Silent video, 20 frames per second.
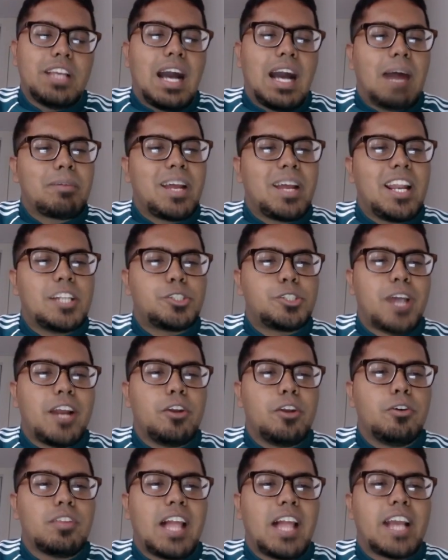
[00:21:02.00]
I'm gonna try
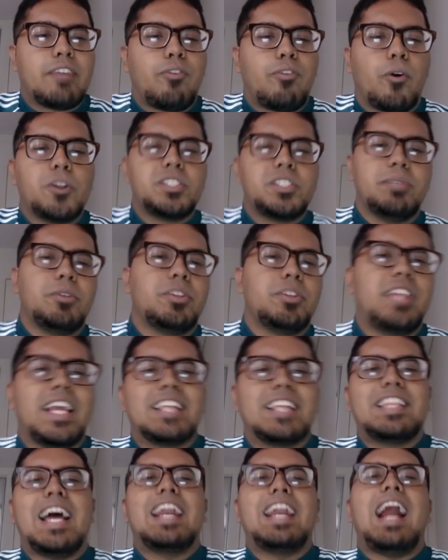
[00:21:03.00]
to like force him to
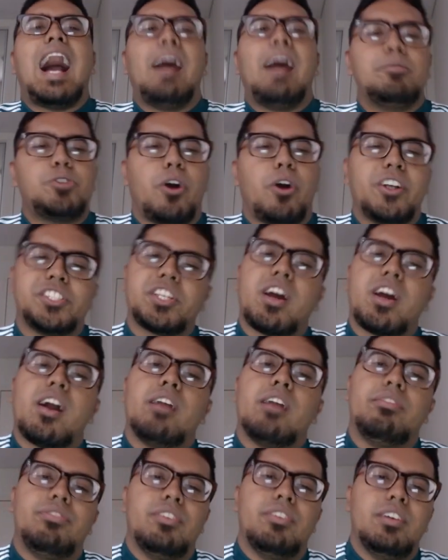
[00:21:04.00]
think that I'm Choice
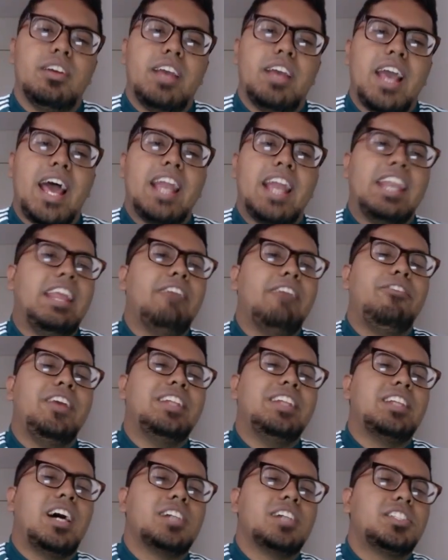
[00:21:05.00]
Scarf, and if
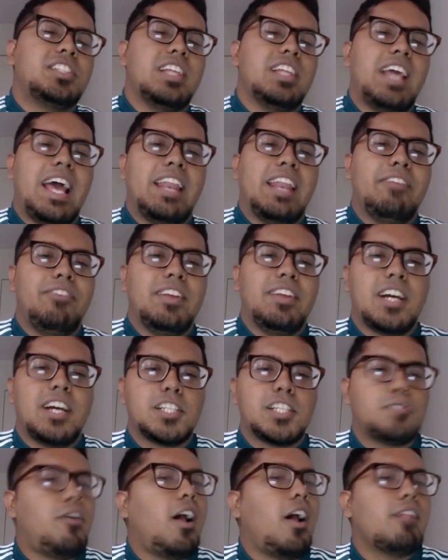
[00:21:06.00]
he
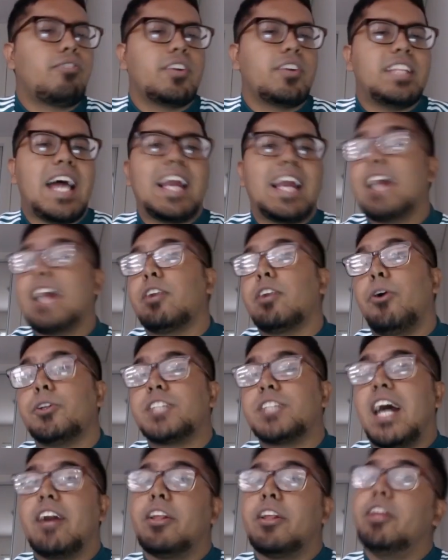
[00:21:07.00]
does fall for that and
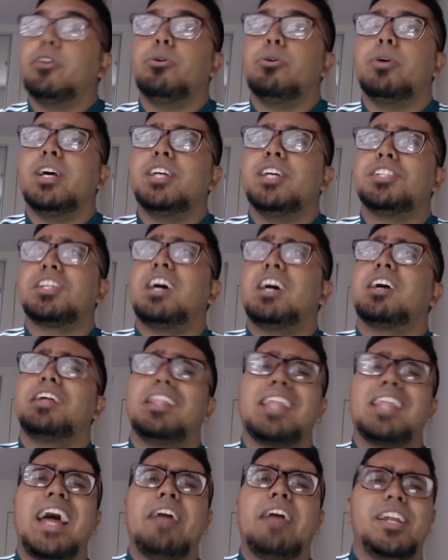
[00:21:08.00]
goes out into his
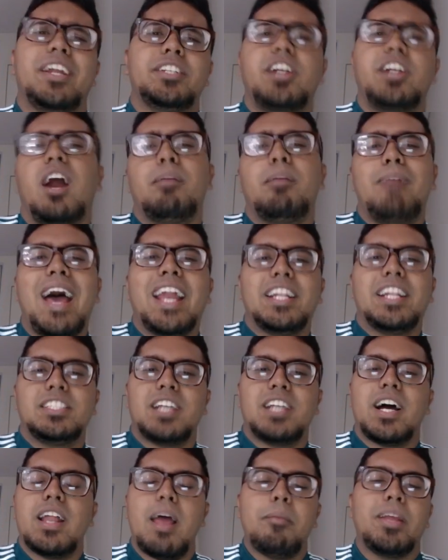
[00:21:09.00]
Galarian
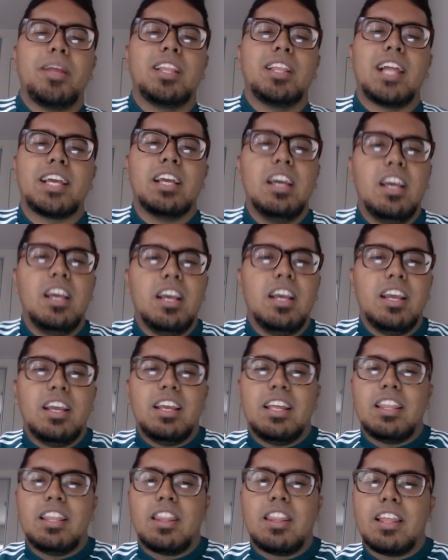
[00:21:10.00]
Darmanitan,
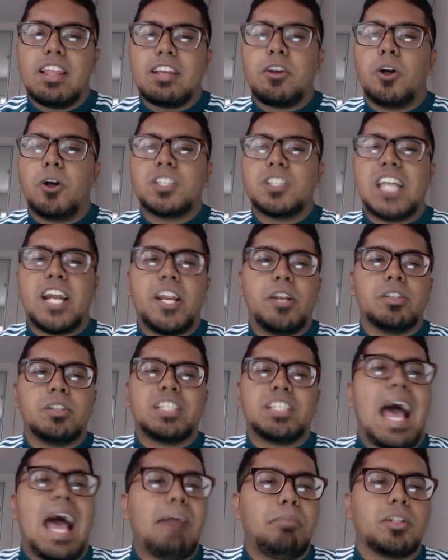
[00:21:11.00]
goes out into
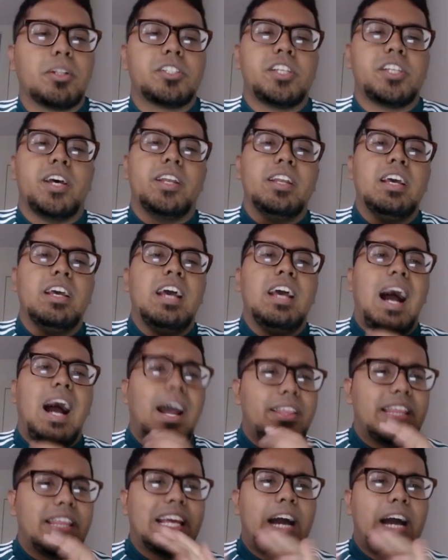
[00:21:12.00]
his Appleton,
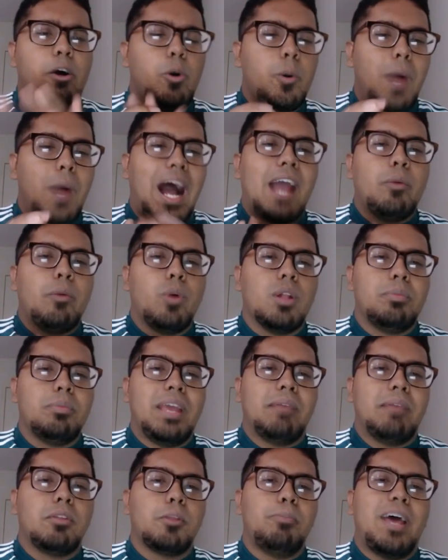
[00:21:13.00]
I think I will
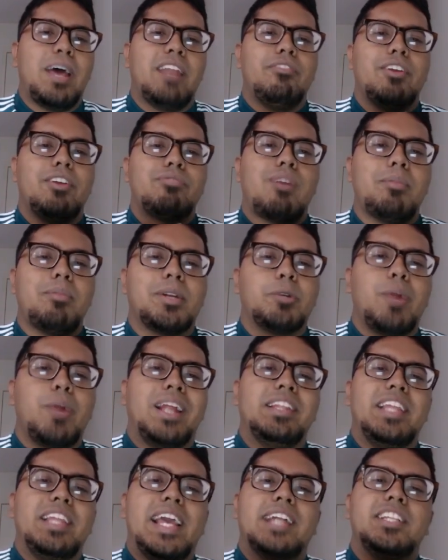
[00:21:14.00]
be able to benefit from it
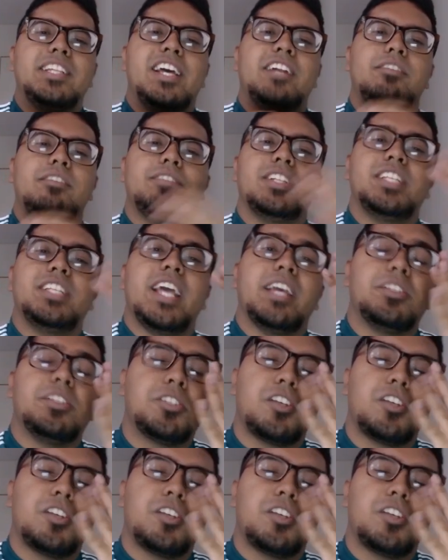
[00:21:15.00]
greatly at the end of the day.